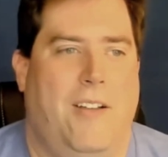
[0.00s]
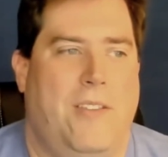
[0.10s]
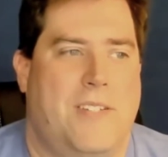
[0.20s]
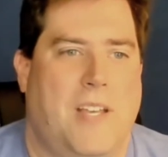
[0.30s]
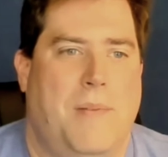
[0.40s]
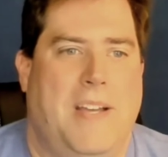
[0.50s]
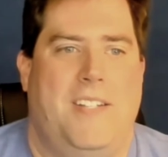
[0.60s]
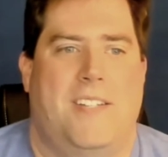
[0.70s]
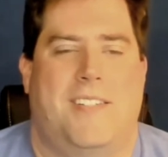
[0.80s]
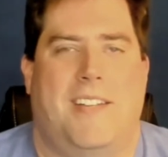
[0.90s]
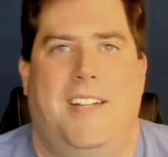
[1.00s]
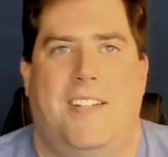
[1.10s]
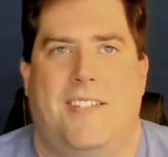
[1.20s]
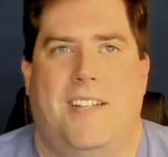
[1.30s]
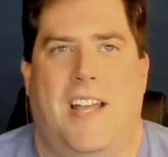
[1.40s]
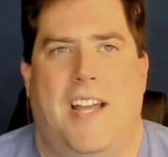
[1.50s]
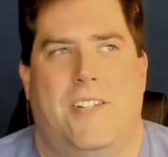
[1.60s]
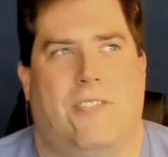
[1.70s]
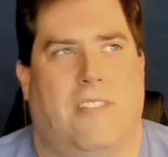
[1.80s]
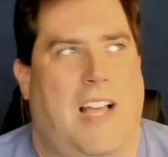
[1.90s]
there's some. I just did
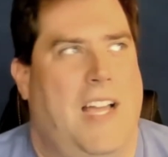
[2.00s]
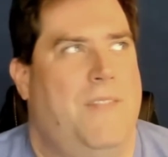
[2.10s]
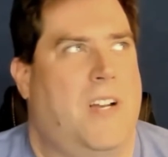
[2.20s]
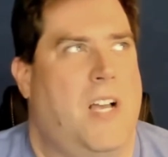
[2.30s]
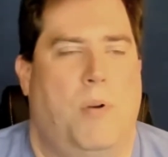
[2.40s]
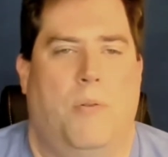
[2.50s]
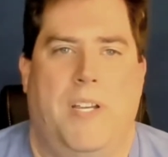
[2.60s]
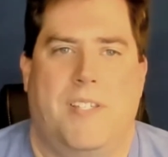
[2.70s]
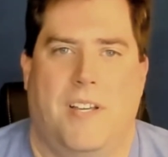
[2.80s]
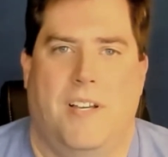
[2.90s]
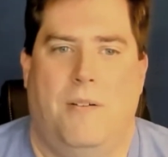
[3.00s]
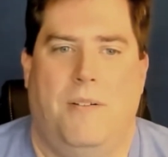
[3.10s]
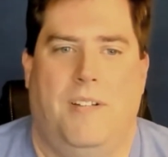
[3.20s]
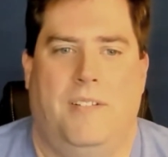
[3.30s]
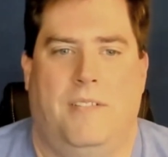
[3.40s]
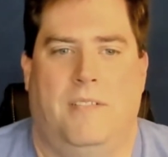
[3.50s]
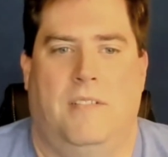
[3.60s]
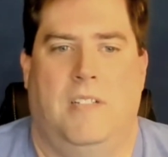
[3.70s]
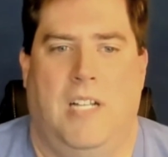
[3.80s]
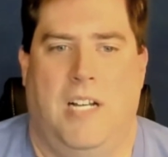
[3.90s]
Azure Live a couple weeks ago,
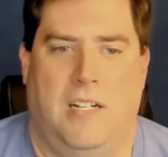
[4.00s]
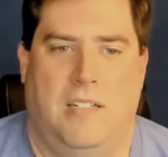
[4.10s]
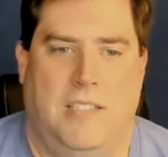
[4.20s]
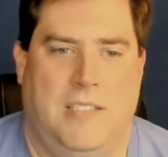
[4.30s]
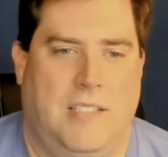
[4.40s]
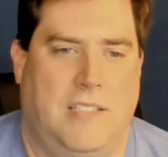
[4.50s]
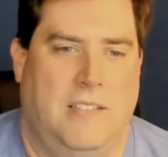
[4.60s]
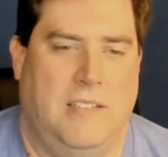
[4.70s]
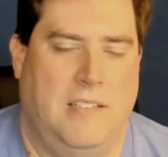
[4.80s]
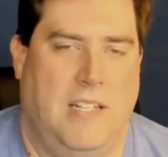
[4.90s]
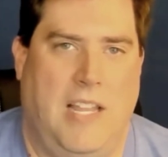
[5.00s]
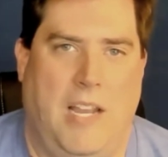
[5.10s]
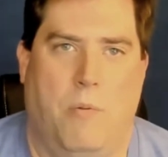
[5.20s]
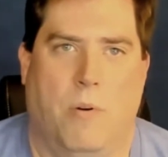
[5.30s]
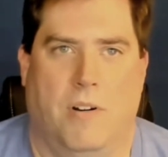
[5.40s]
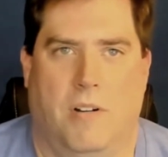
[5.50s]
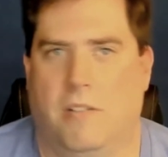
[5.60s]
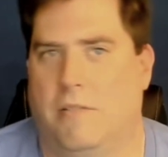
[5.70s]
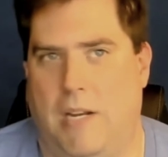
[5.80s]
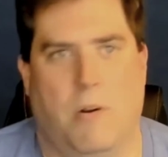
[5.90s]
and they
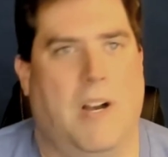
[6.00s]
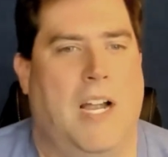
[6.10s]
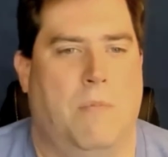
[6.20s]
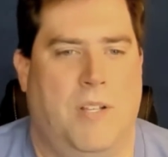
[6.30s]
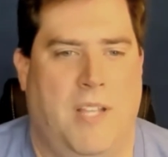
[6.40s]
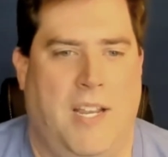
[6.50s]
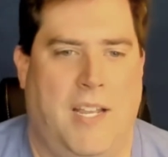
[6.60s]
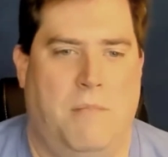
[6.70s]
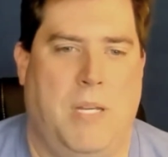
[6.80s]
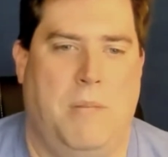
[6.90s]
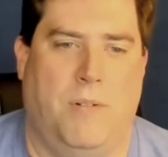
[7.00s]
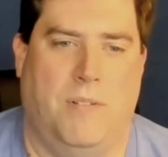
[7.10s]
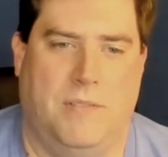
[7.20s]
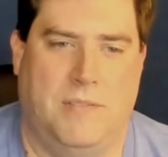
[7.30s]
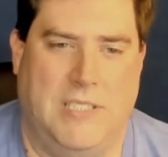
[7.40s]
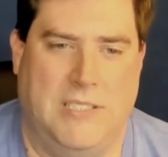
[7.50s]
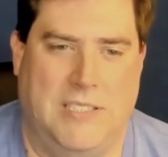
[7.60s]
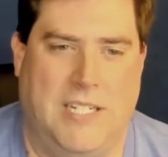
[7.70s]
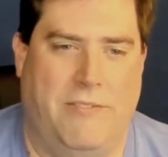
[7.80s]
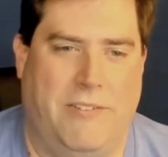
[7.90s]
were hybrid. They had people in
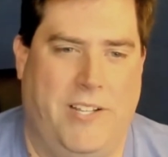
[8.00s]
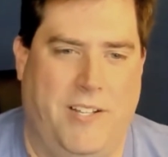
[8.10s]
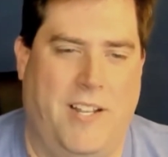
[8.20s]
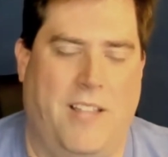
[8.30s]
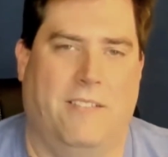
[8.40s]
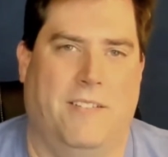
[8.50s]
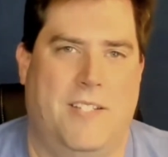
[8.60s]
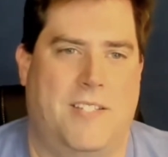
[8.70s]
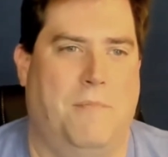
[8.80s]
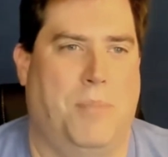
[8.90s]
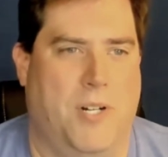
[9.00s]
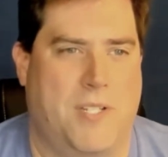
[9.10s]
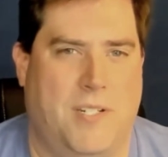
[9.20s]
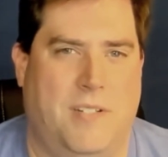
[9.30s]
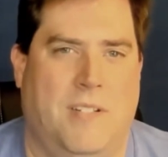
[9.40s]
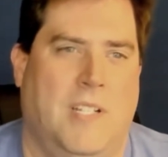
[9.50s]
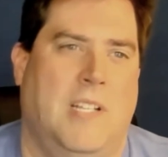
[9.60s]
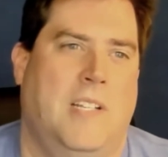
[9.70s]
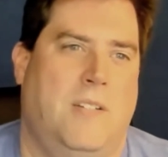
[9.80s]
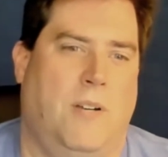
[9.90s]
the Netherlands in person
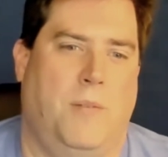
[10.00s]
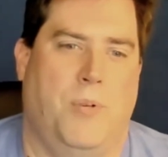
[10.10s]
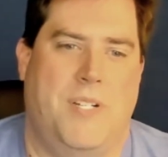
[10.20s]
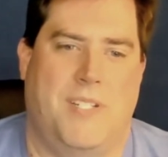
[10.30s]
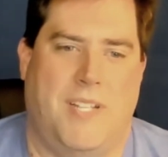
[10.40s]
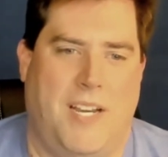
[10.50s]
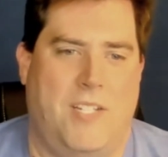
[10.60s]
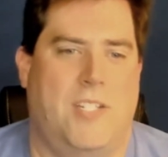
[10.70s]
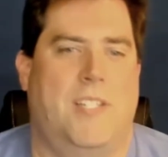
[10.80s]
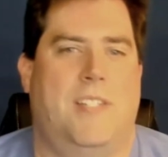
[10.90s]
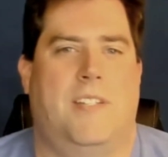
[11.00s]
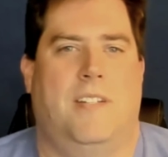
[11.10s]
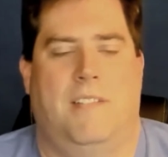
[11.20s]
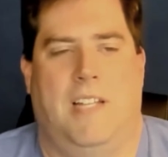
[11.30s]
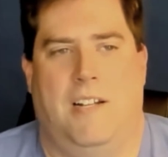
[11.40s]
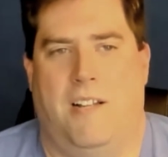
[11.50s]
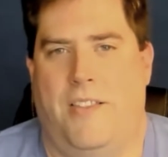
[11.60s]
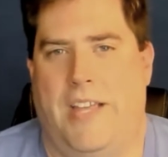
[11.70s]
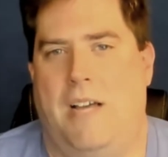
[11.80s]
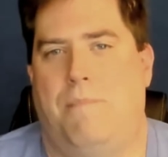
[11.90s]
doing presentations and
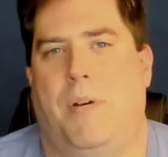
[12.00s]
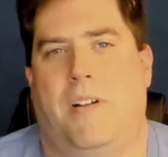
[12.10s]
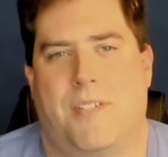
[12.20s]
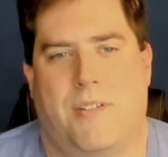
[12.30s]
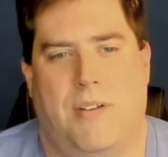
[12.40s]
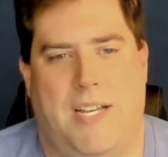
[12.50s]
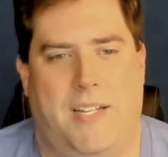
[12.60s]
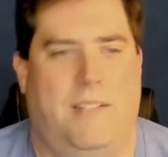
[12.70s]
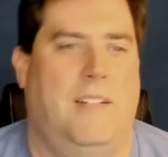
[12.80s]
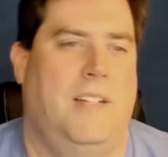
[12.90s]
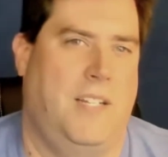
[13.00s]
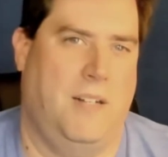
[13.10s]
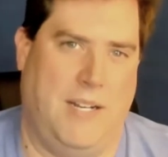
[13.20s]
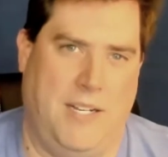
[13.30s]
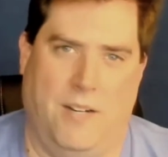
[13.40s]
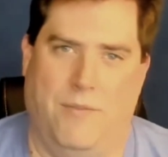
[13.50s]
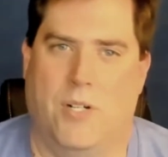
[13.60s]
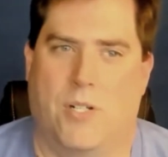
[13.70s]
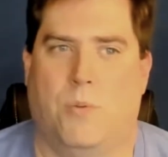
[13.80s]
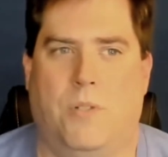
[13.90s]
all that, but also had I did a
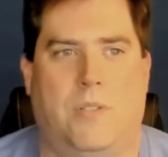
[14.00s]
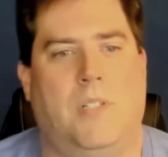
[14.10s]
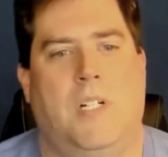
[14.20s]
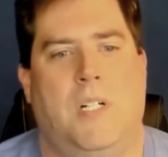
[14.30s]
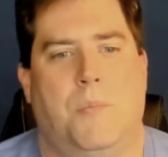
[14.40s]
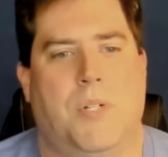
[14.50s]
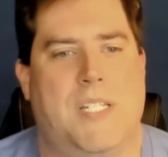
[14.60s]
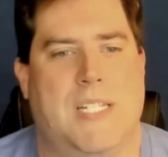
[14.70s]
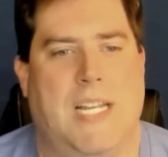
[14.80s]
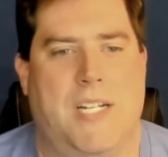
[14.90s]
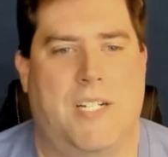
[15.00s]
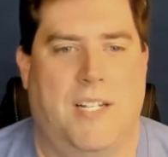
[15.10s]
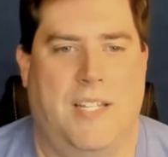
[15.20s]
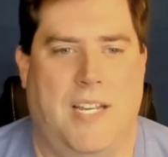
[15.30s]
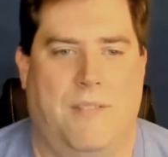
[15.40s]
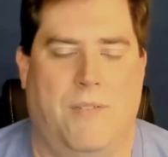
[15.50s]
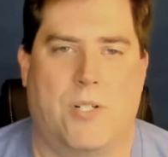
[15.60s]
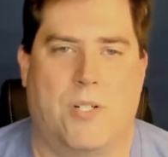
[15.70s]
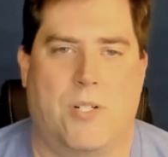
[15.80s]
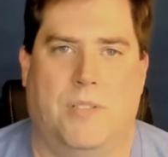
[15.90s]
virtual presentation, had
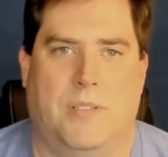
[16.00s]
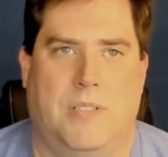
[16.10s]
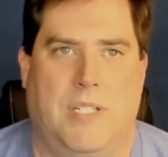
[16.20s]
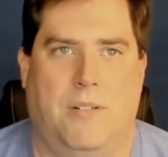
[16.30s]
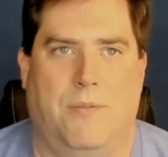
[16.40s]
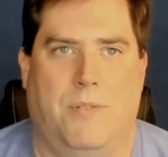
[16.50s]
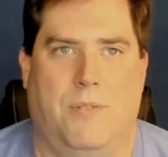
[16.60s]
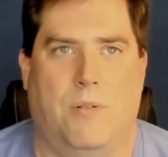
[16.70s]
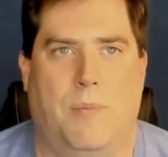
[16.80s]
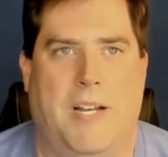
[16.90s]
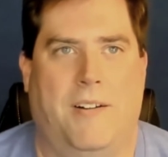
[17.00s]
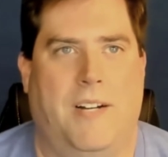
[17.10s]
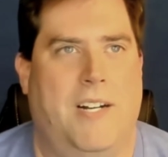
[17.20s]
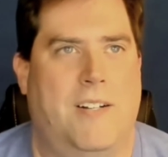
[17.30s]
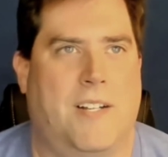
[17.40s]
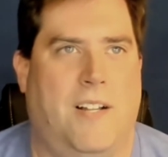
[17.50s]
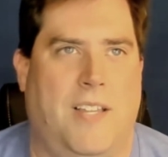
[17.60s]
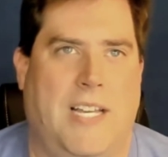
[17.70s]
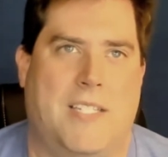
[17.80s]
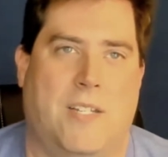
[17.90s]
virtual moderators and
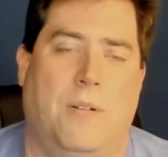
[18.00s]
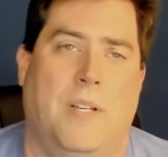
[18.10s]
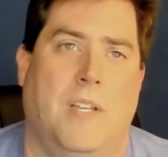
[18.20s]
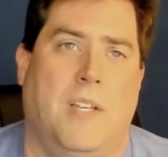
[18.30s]
all that. So